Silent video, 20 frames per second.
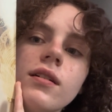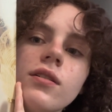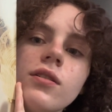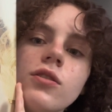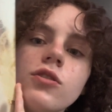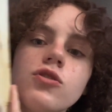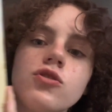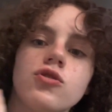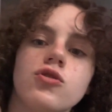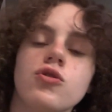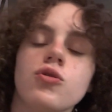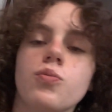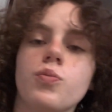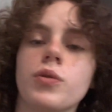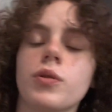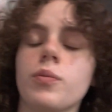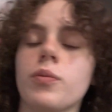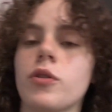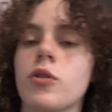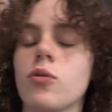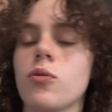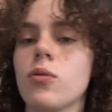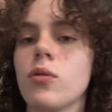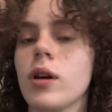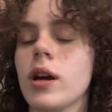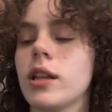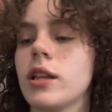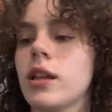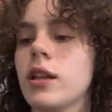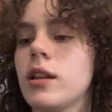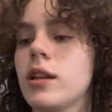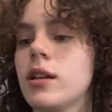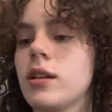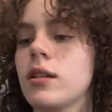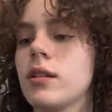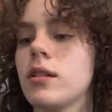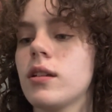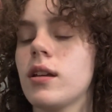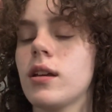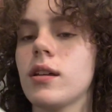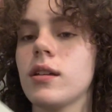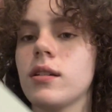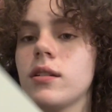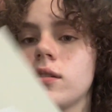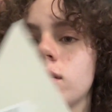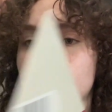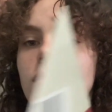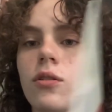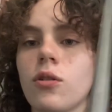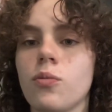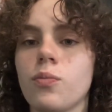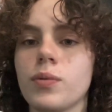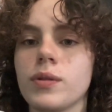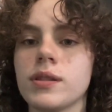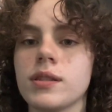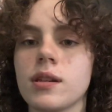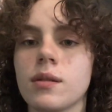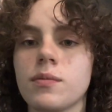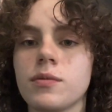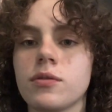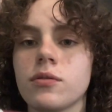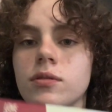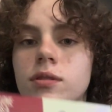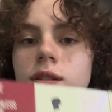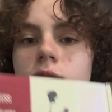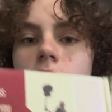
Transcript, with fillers: Super duper cool. And then it, it opens up, so it's a